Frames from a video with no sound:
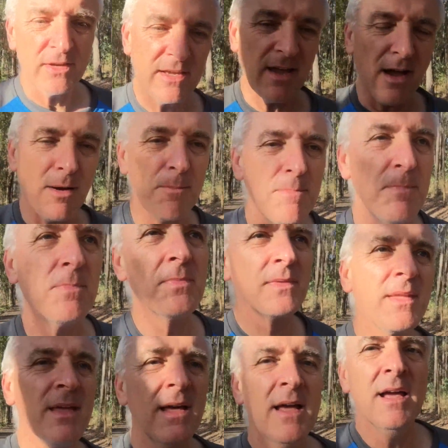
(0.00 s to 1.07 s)
to come.
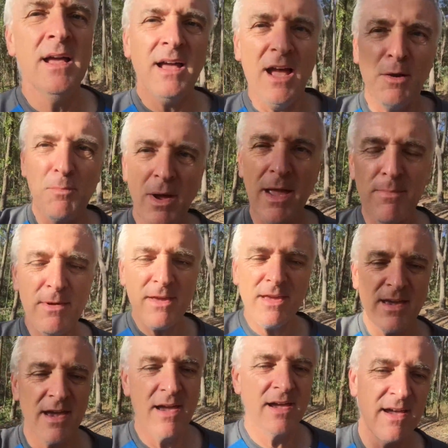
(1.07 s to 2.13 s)
And
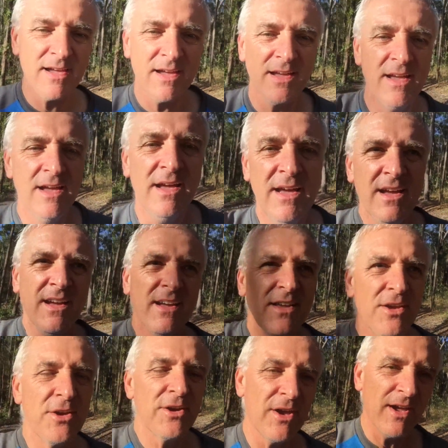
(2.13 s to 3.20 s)
maybe
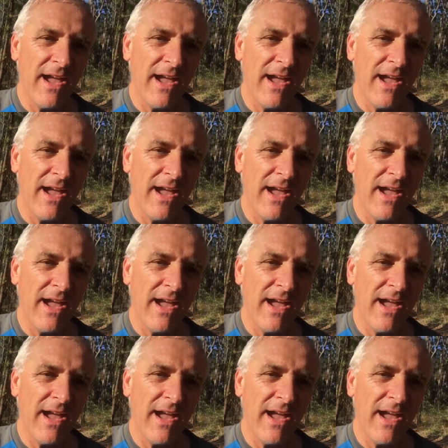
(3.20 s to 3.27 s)
you're